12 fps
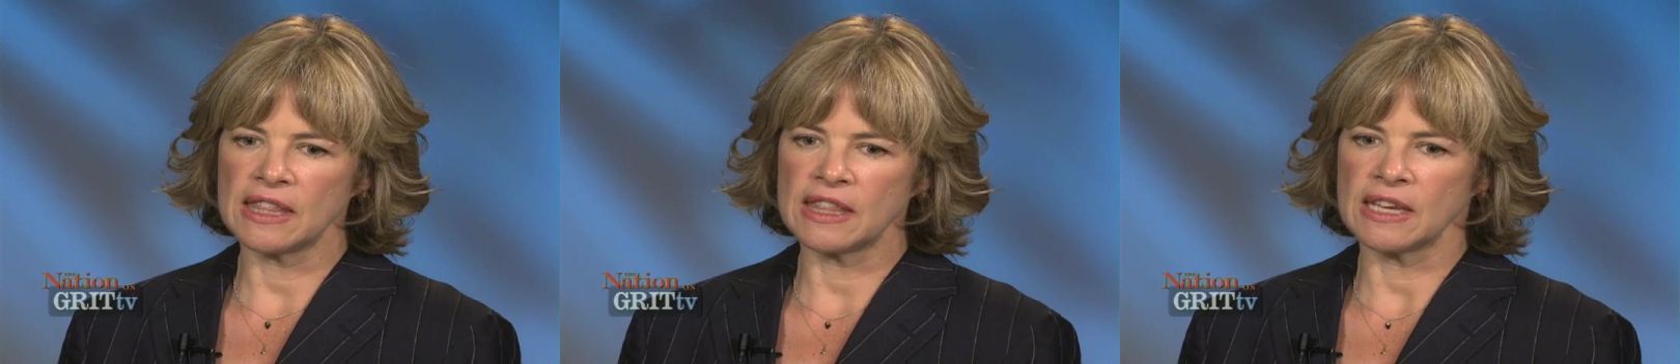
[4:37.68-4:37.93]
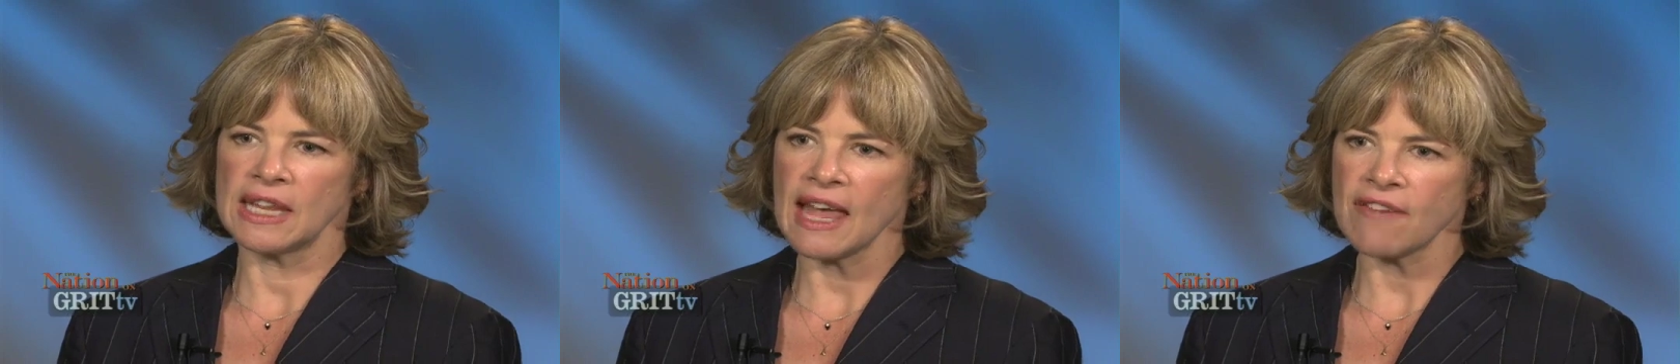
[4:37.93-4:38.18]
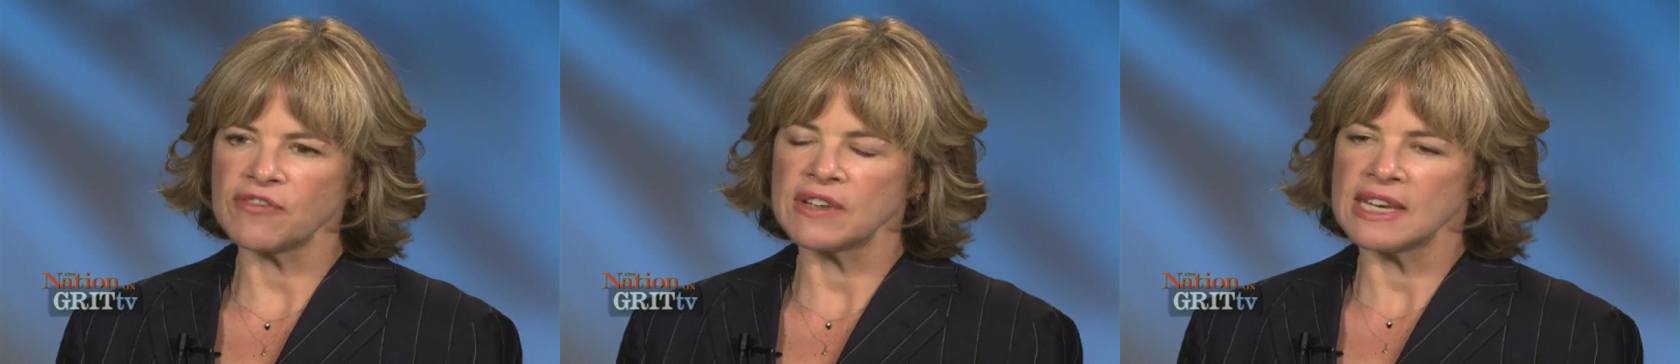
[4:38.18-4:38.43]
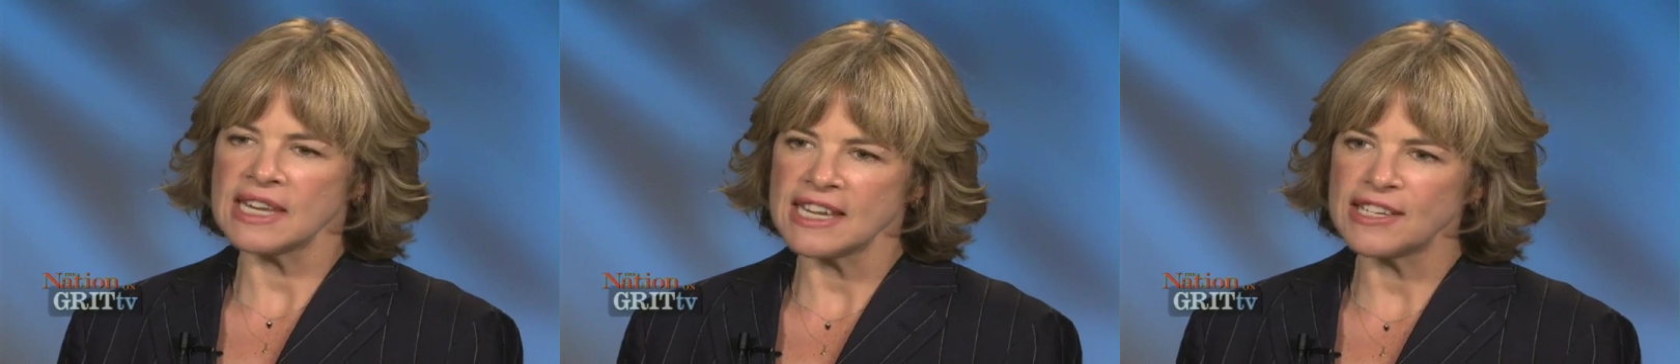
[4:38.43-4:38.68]
The left
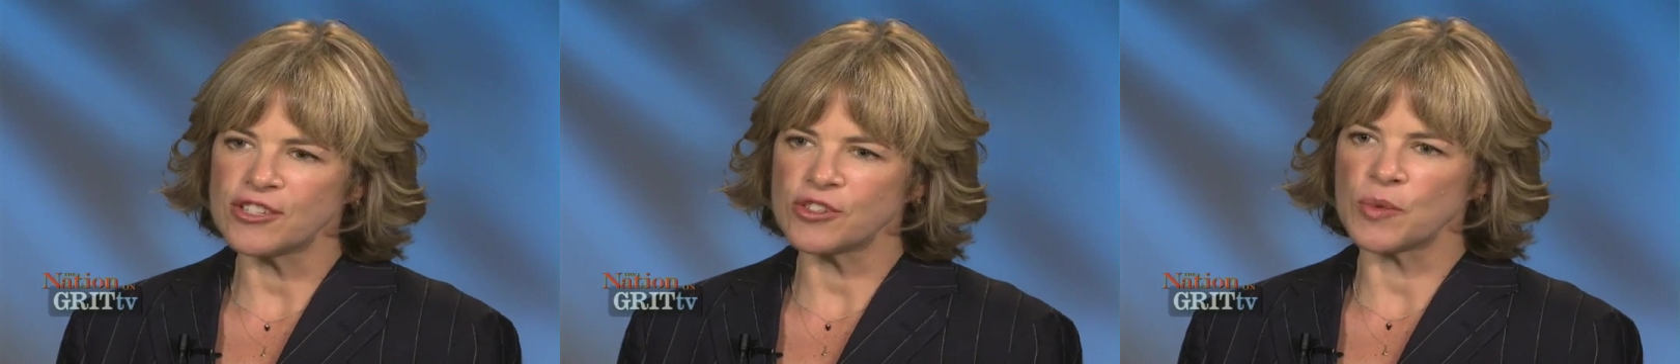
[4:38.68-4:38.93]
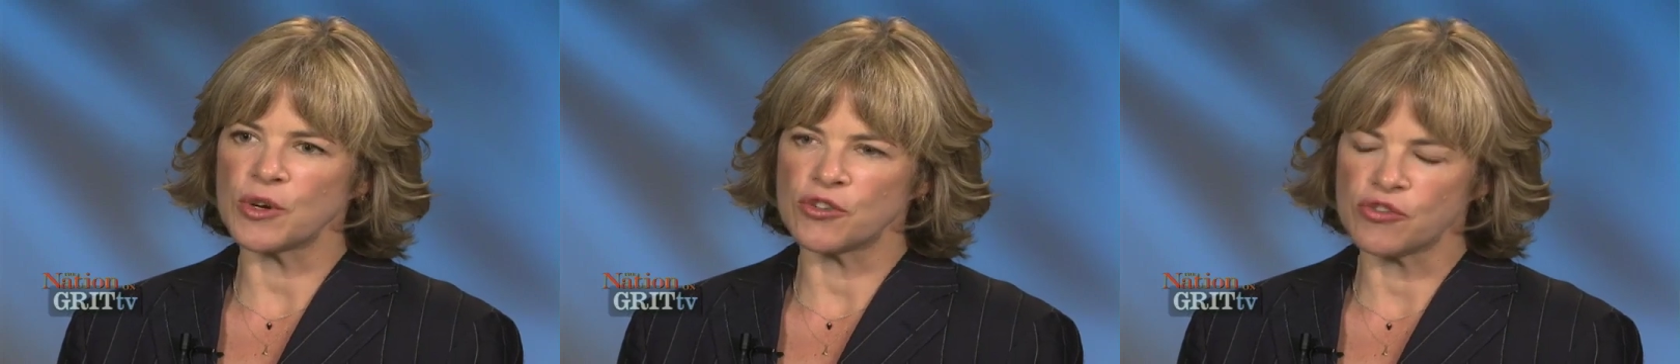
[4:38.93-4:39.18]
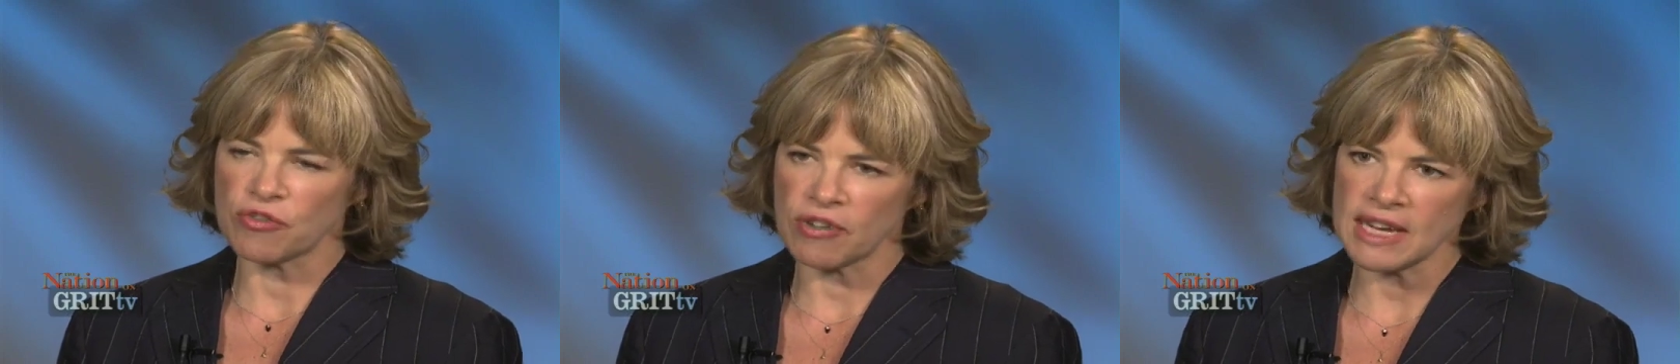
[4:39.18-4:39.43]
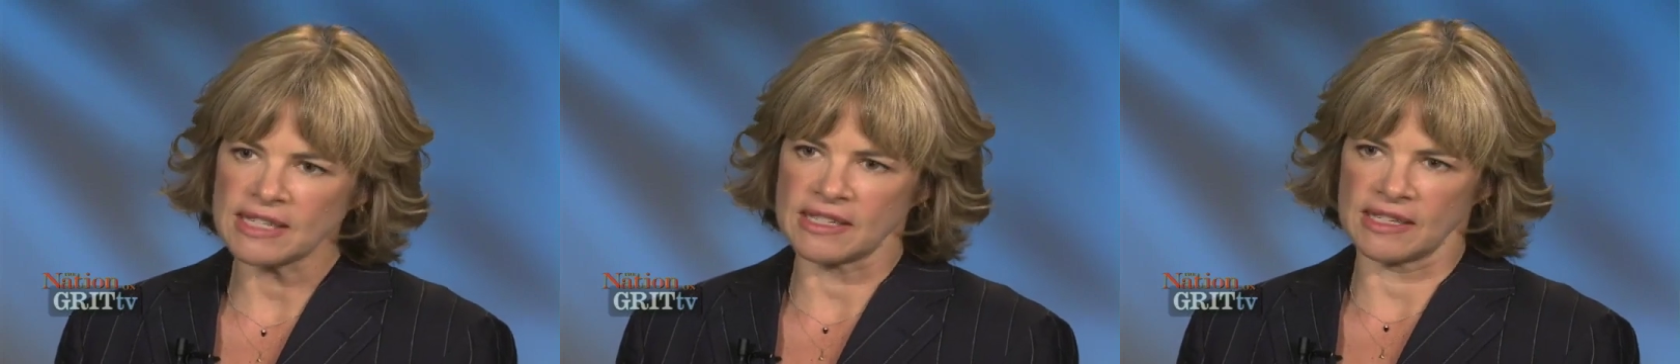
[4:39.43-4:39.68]
needs to
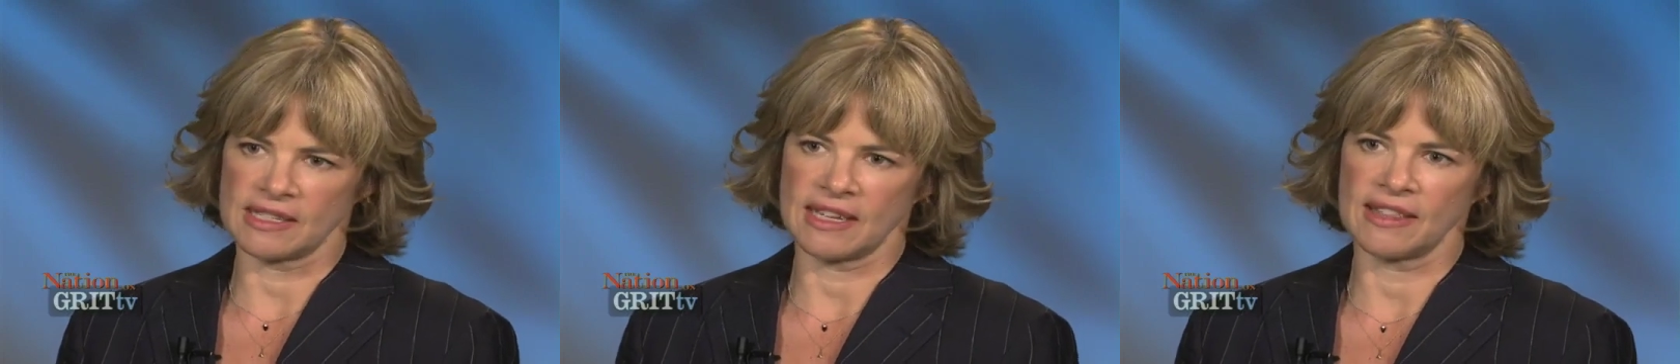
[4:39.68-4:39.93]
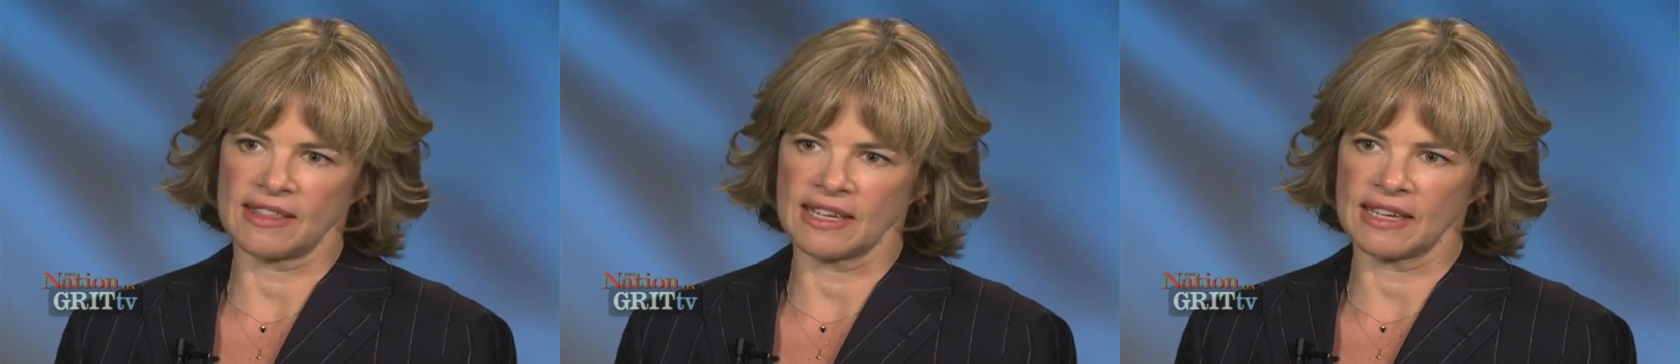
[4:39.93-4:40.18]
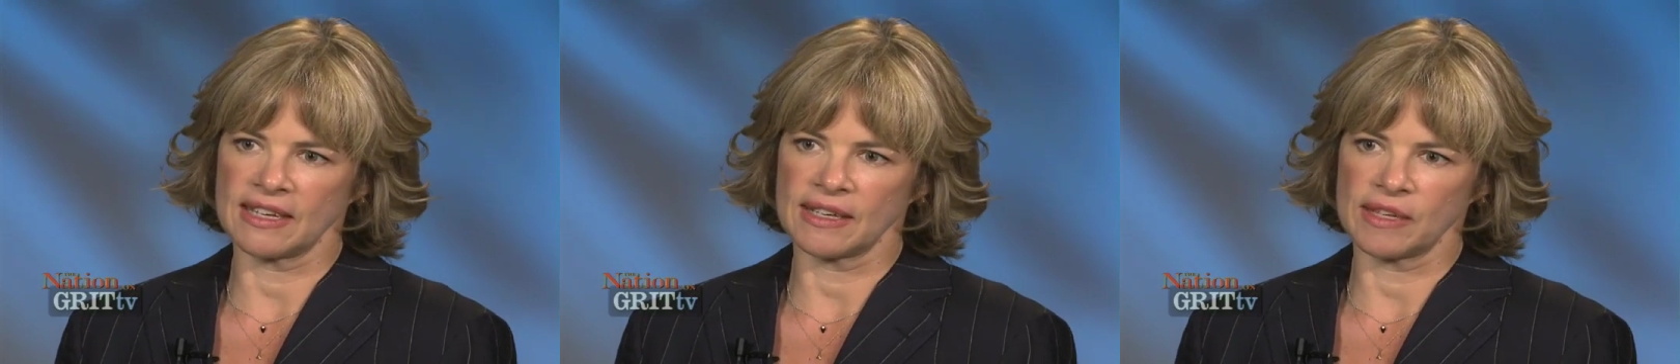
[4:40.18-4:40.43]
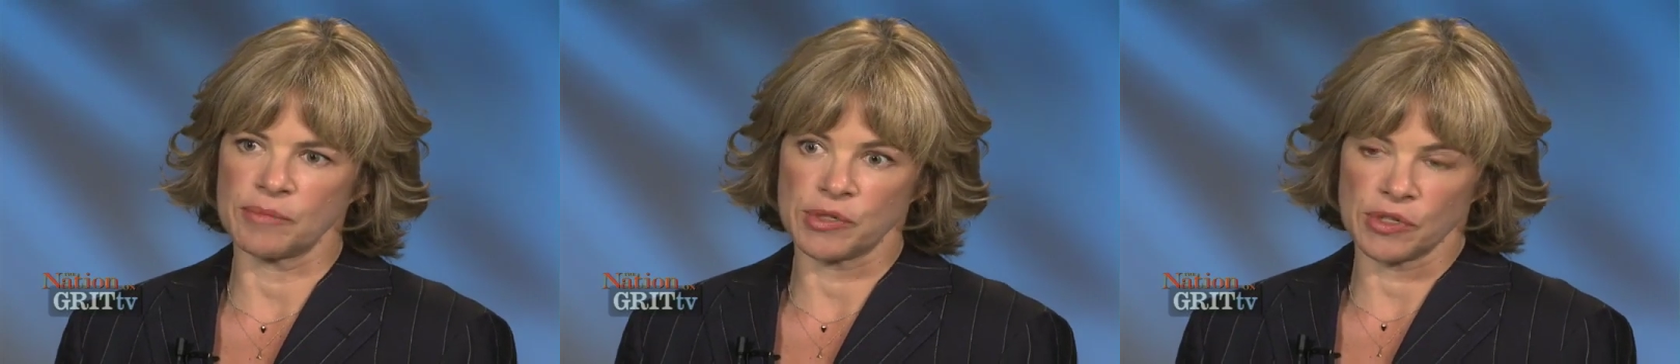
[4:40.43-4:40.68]
address this, I think,
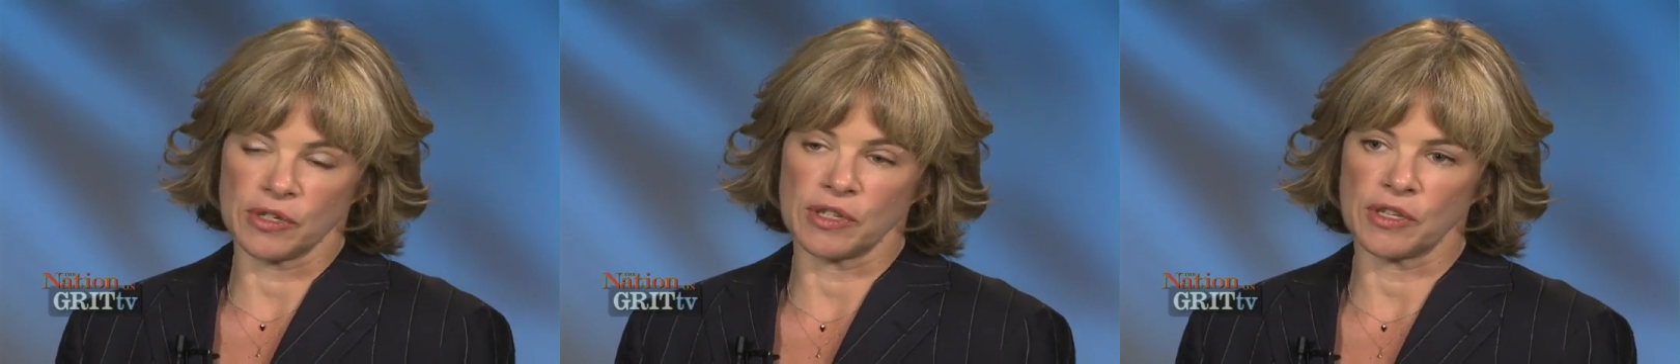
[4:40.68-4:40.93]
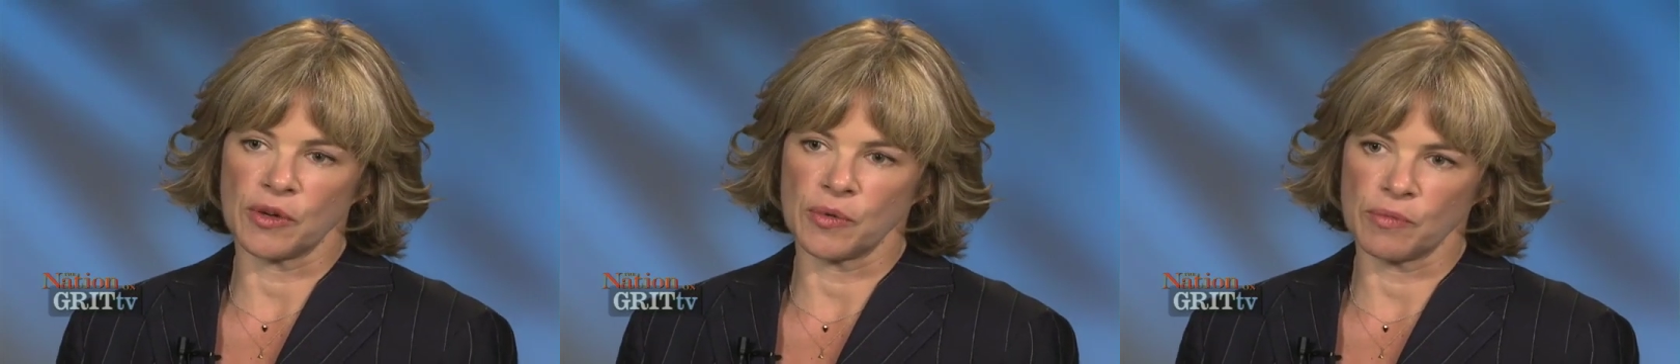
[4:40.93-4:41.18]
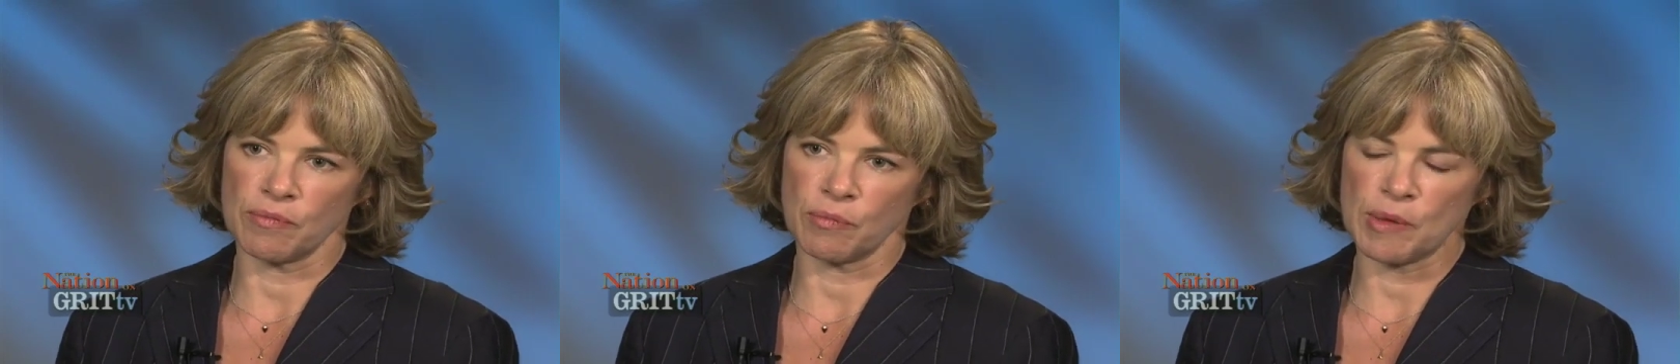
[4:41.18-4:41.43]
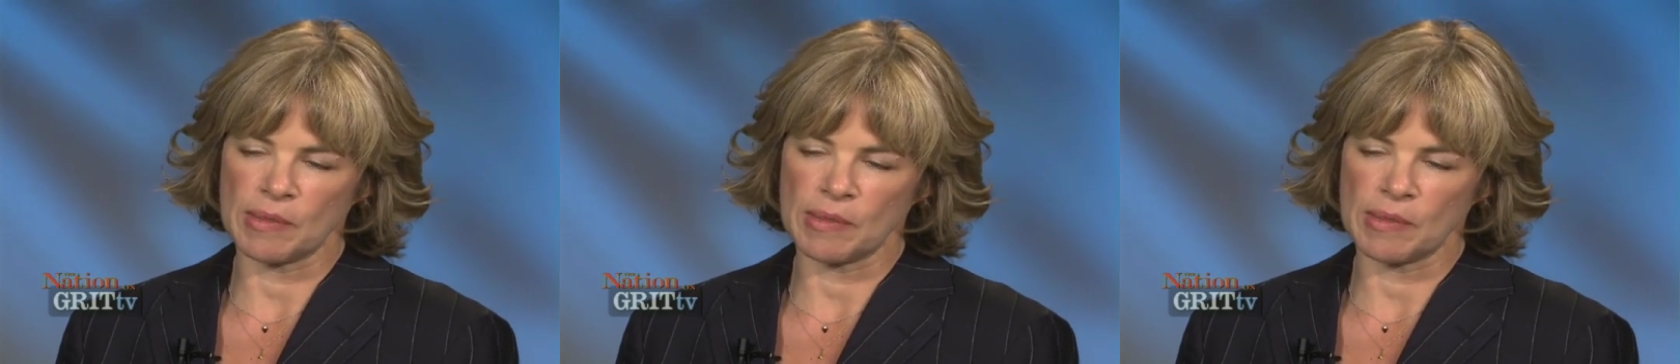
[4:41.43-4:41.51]
absurd though we